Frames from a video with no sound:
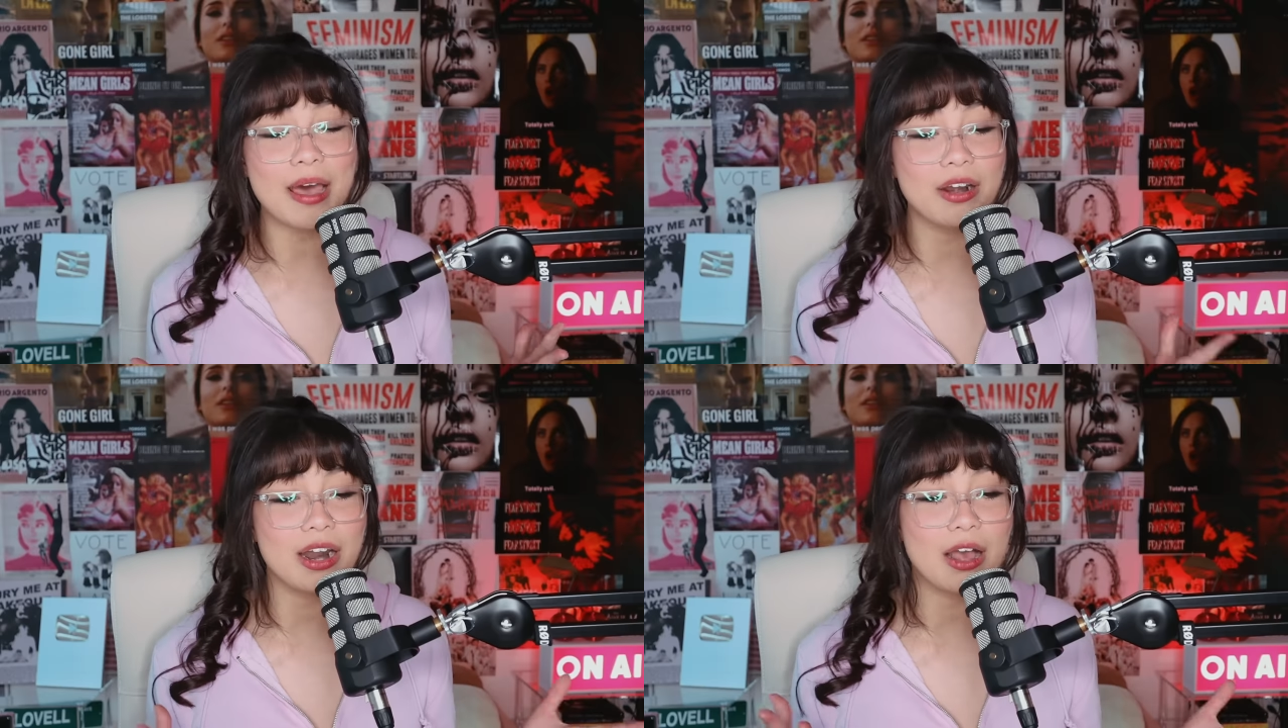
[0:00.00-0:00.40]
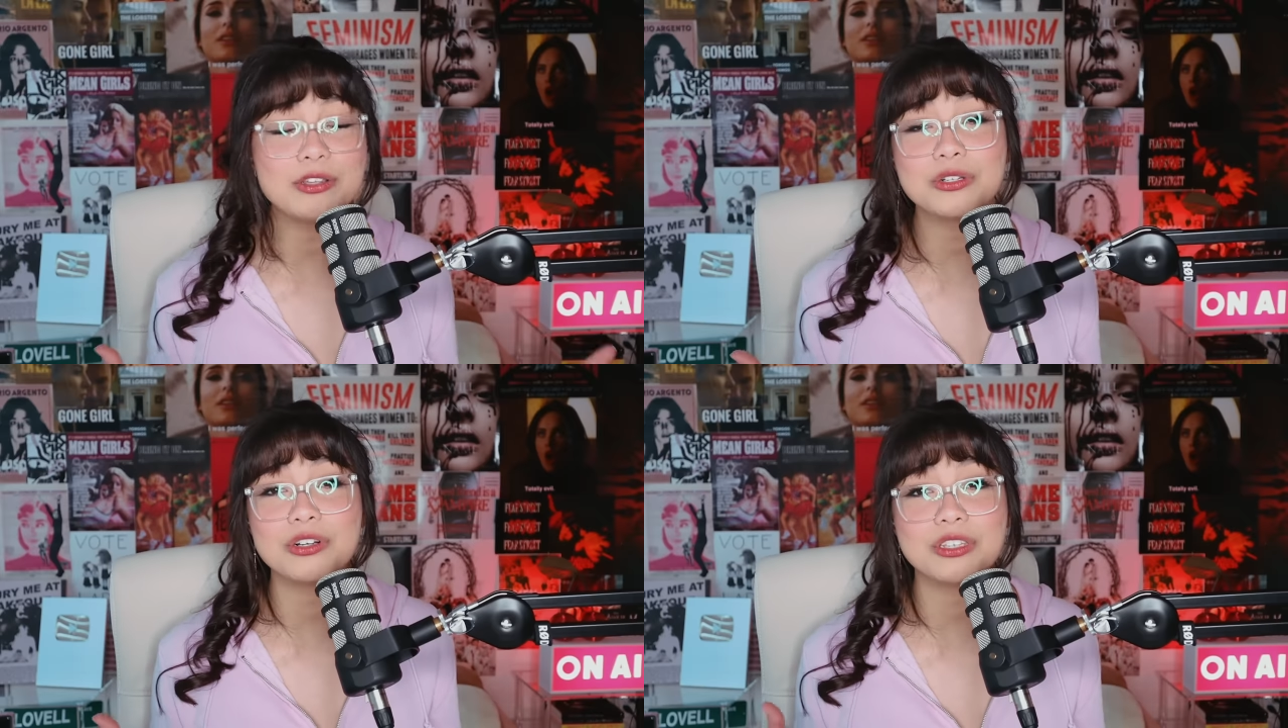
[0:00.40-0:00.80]
about it. I
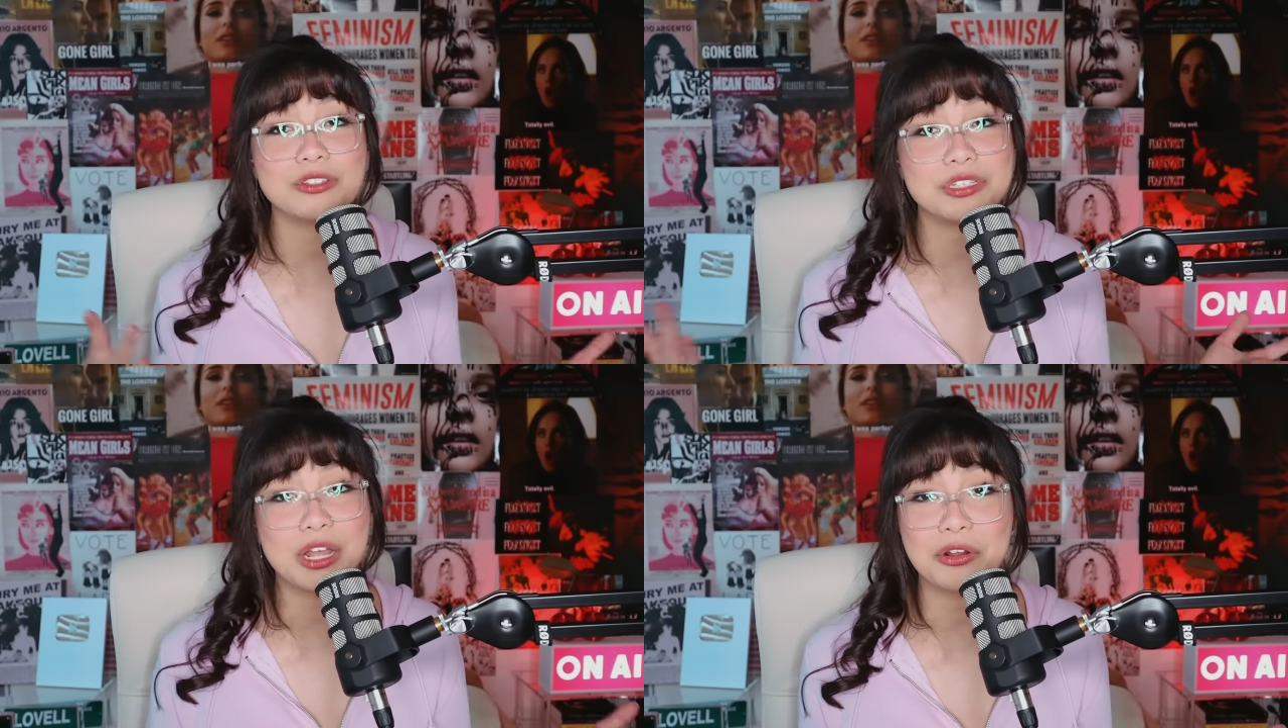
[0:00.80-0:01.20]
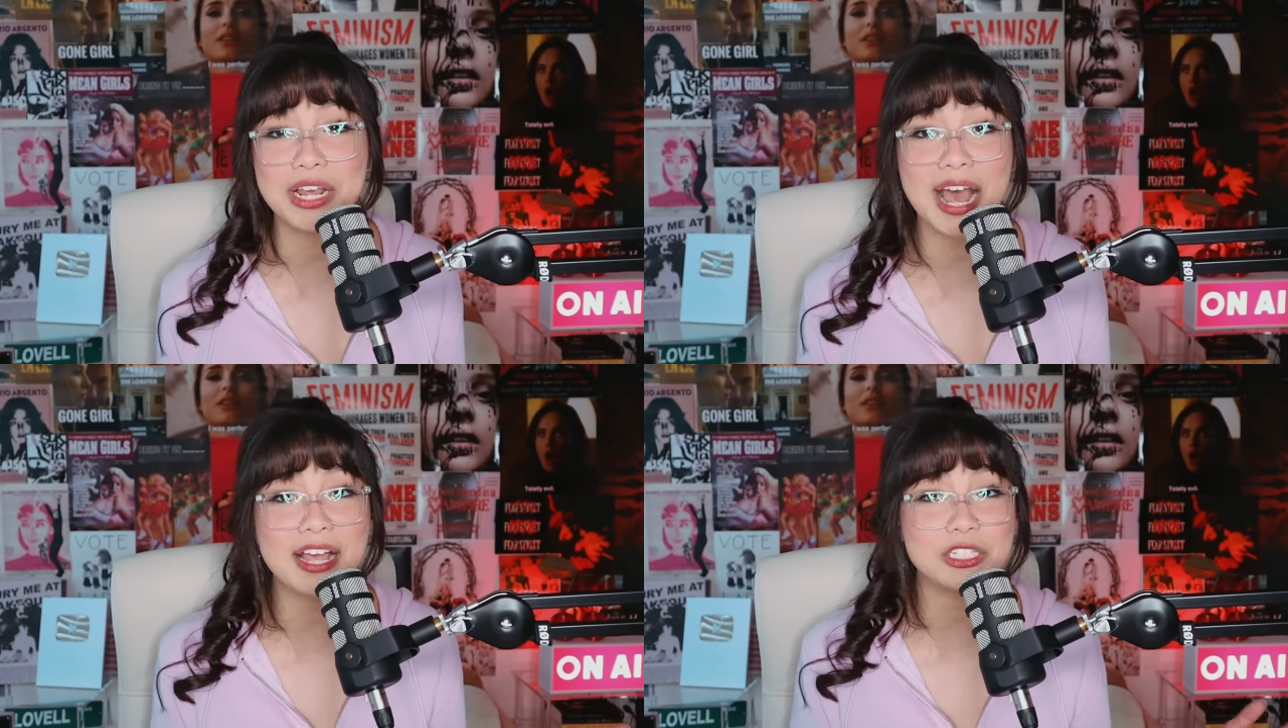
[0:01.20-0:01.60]
also heard there's a stellar
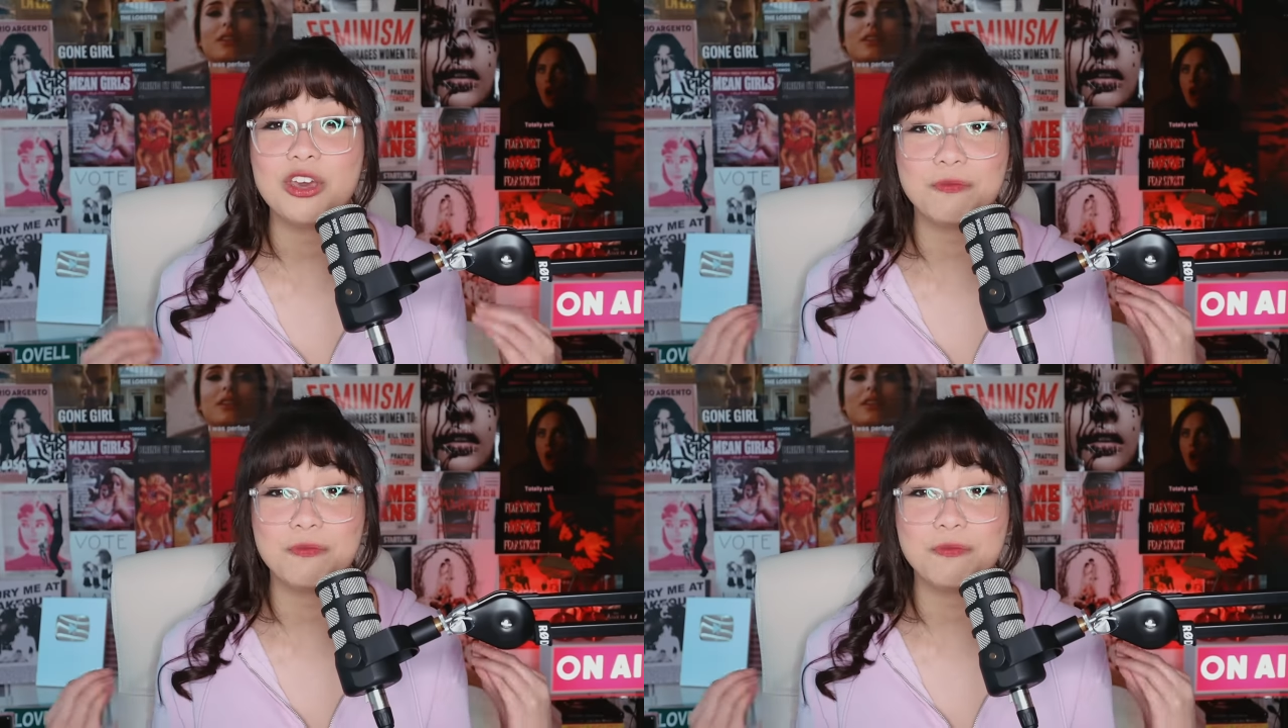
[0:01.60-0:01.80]
cast.